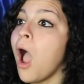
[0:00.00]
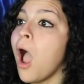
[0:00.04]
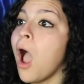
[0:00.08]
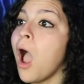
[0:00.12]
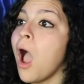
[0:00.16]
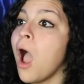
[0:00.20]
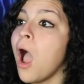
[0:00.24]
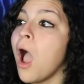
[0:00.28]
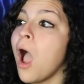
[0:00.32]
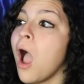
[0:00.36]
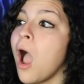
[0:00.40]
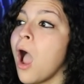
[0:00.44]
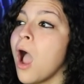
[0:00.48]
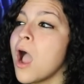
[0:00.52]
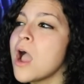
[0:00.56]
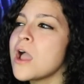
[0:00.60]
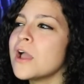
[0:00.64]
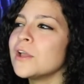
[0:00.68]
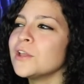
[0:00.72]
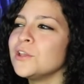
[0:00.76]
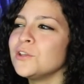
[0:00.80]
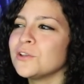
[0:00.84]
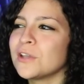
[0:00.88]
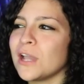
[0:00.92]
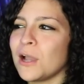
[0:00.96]
That
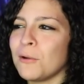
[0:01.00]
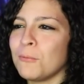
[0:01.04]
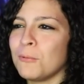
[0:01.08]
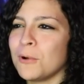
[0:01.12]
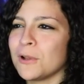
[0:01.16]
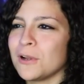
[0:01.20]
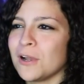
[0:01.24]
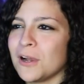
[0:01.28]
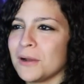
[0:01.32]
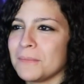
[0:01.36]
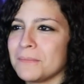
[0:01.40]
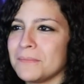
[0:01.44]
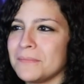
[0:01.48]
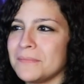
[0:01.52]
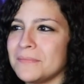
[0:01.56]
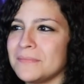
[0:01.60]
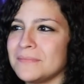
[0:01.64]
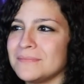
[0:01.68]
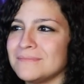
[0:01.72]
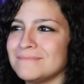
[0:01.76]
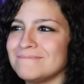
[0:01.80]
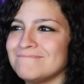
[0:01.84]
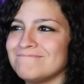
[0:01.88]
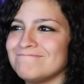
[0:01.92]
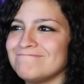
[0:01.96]
worked. You got one arm.
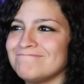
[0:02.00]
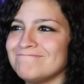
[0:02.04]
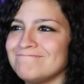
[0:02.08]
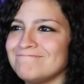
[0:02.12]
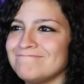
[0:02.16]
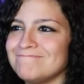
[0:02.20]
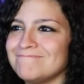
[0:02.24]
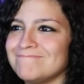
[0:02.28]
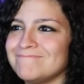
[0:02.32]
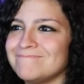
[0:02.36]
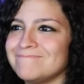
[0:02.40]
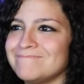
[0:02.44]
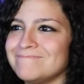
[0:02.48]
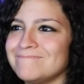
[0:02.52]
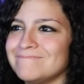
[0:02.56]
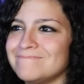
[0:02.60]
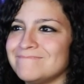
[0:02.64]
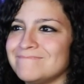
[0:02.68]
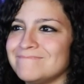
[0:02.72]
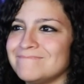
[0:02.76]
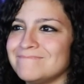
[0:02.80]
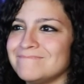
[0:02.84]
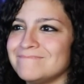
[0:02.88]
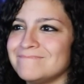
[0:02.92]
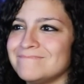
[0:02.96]

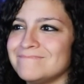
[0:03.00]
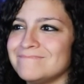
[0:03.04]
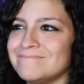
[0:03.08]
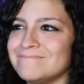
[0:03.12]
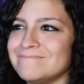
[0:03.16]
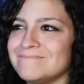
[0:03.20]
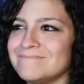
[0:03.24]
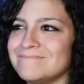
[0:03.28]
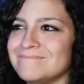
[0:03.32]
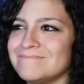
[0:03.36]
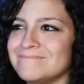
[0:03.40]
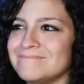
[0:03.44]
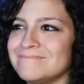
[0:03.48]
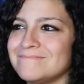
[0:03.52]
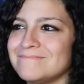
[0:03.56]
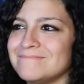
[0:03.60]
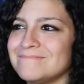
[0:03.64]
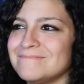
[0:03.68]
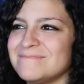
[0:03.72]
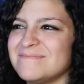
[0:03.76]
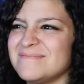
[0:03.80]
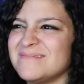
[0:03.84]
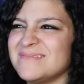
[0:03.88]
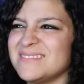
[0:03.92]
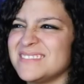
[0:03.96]
Kind of.
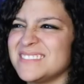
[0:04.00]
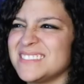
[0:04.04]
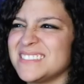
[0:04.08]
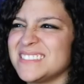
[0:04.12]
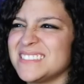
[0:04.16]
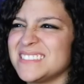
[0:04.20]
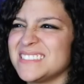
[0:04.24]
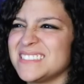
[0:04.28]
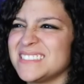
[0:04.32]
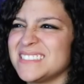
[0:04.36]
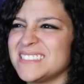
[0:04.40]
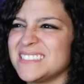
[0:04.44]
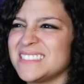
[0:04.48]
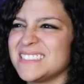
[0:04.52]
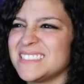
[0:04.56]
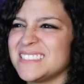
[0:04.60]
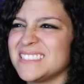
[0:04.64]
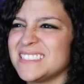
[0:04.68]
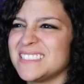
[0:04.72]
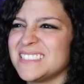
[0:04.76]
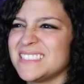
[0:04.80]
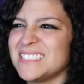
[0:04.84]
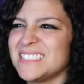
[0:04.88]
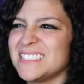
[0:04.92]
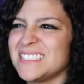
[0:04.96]

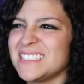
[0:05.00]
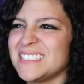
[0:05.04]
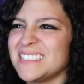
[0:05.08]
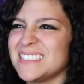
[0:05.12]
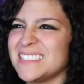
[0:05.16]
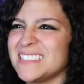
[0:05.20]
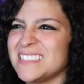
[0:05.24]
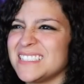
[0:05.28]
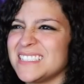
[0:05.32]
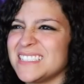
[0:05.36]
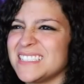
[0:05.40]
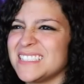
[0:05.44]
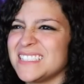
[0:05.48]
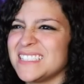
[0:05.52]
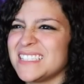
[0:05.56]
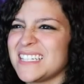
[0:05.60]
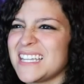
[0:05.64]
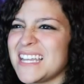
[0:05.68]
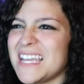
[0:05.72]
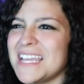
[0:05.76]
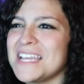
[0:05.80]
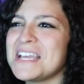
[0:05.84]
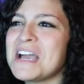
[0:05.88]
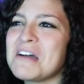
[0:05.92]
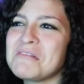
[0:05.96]

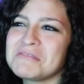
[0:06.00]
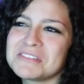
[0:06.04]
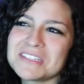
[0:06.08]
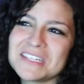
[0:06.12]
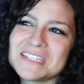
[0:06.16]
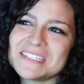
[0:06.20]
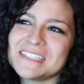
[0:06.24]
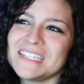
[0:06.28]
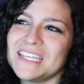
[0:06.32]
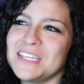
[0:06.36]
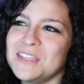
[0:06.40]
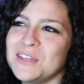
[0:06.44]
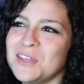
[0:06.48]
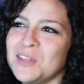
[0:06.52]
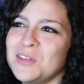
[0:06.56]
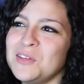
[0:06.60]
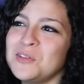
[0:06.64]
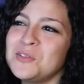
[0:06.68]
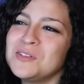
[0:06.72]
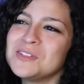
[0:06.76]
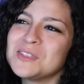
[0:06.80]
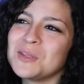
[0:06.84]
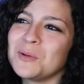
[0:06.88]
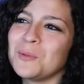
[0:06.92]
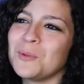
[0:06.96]
I was gonna say you could
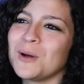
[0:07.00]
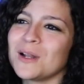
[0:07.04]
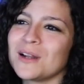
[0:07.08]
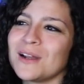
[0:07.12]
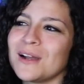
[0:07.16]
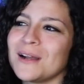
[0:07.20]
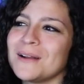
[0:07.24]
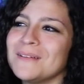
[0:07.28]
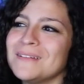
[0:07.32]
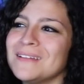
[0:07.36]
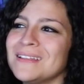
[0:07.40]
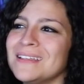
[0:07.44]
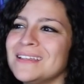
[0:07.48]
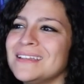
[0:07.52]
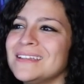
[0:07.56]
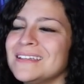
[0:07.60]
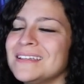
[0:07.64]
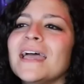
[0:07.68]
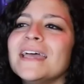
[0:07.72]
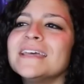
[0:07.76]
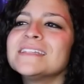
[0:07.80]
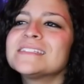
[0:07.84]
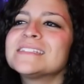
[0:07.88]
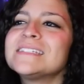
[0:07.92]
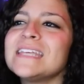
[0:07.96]
use the one arm.
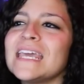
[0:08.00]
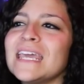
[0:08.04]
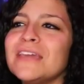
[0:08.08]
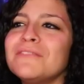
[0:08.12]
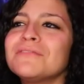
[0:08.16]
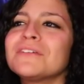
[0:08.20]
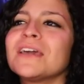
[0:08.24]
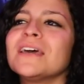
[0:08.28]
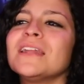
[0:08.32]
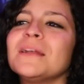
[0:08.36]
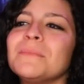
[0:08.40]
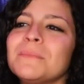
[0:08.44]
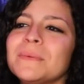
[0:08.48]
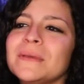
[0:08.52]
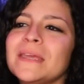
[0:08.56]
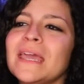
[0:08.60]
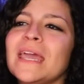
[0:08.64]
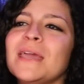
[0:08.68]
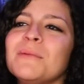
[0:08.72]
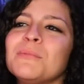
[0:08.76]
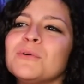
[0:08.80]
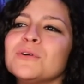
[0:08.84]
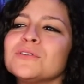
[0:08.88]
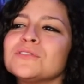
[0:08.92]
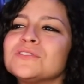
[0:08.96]
Is Dave gonna be
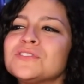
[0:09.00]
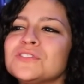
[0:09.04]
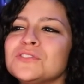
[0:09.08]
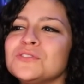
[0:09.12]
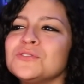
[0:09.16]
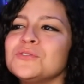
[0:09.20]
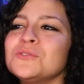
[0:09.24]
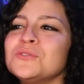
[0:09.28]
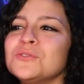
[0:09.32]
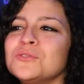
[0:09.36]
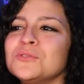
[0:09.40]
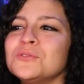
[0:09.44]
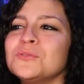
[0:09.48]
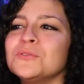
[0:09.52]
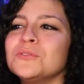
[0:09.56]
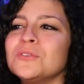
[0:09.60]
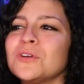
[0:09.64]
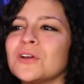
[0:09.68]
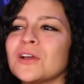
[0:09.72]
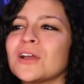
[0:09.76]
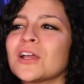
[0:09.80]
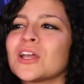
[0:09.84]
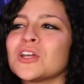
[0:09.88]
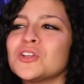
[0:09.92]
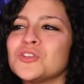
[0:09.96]
able to
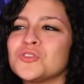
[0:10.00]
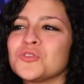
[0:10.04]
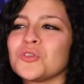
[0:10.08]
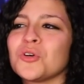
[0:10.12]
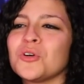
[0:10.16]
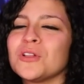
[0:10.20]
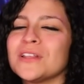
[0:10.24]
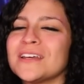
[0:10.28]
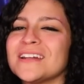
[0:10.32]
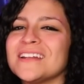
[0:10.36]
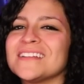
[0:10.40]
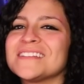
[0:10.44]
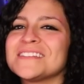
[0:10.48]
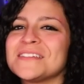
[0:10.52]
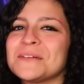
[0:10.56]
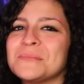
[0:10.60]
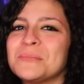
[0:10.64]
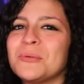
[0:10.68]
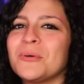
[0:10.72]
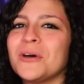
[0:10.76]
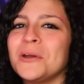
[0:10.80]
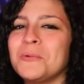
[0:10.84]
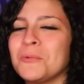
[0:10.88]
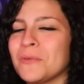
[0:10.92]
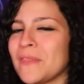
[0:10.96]
control it at some
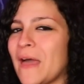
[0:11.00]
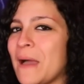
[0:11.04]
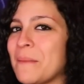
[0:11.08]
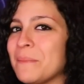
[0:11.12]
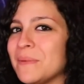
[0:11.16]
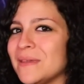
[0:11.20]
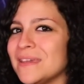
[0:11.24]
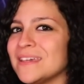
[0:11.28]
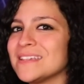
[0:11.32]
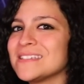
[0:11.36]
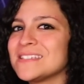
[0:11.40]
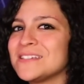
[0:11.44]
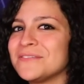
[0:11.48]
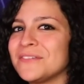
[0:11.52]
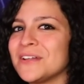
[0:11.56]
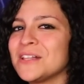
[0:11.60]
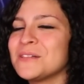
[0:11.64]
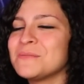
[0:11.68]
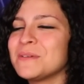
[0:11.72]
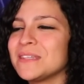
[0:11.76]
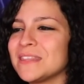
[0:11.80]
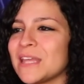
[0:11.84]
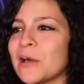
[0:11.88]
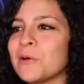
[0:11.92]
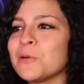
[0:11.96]
point? Will that be his
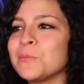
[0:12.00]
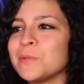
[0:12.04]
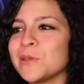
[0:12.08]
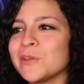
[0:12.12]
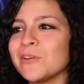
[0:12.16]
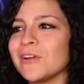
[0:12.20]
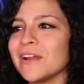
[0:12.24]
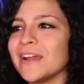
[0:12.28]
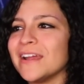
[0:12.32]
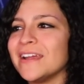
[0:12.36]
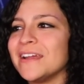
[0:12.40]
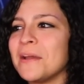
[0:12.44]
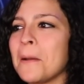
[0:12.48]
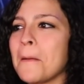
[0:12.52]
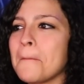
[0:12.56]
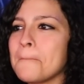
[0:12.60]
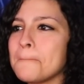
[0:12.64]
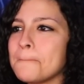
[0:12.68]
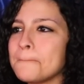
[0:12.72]
development? That would be great.